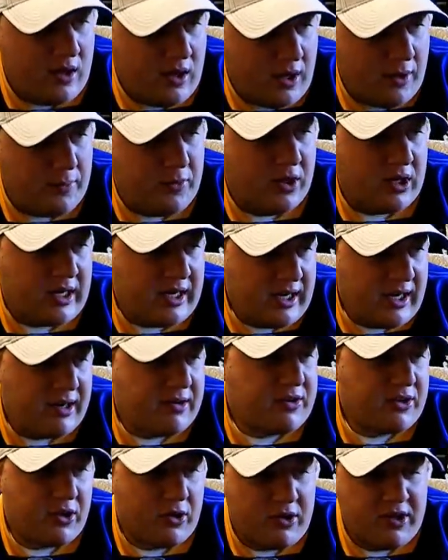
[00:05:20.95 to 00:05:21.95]
I'm looking
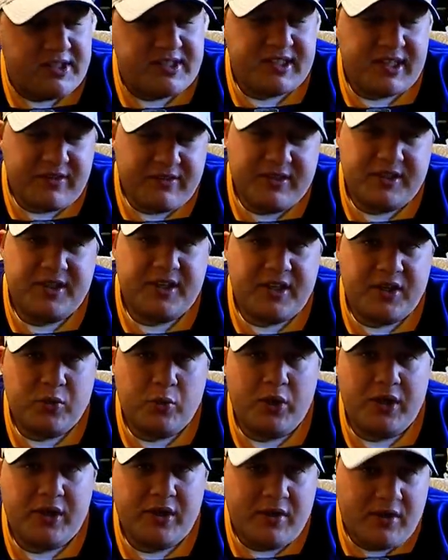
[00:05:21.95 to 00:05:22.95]
at 30-17
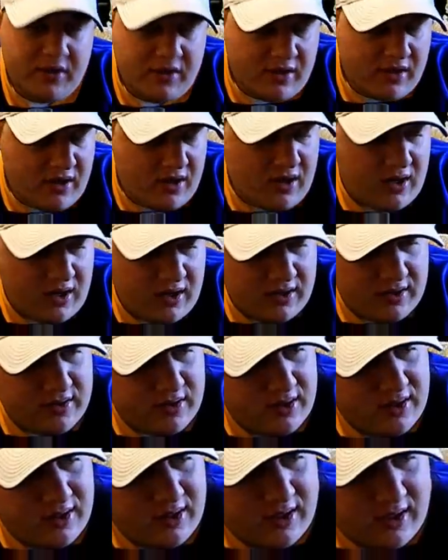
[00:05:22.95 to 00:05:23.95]
win.
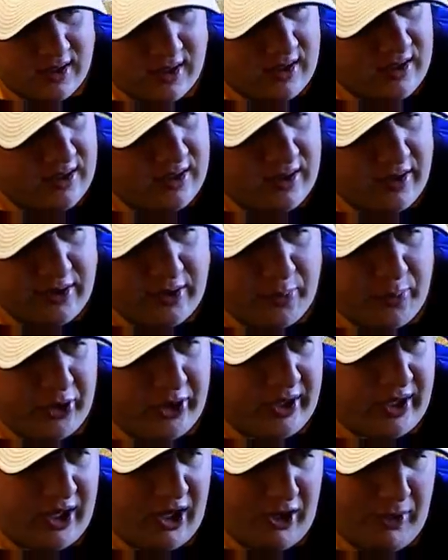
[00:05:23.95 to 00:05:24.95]
Another
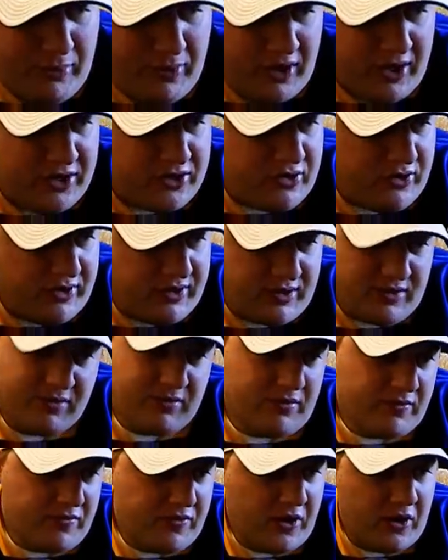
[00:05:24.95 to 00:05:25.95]
big game.
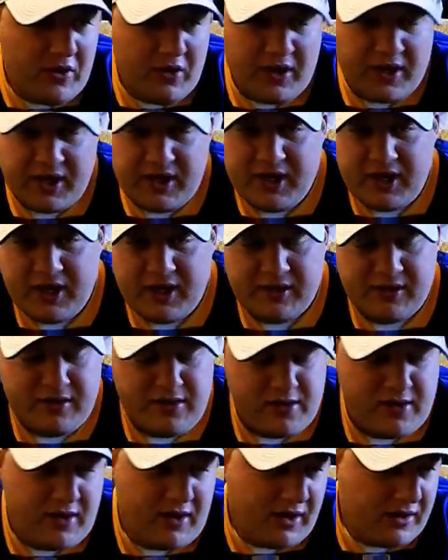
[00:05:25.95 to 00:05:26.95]
Adrian felt like he got,
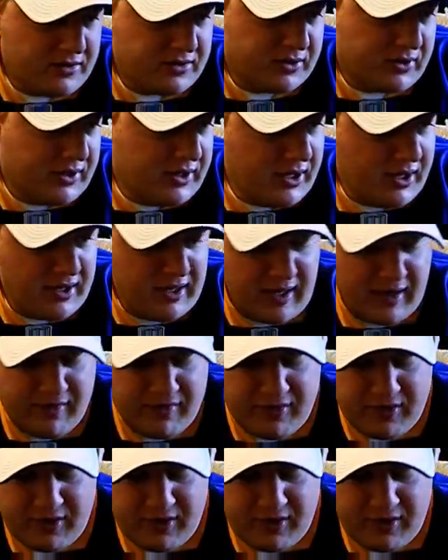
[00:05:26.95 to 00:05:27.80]
I was reading on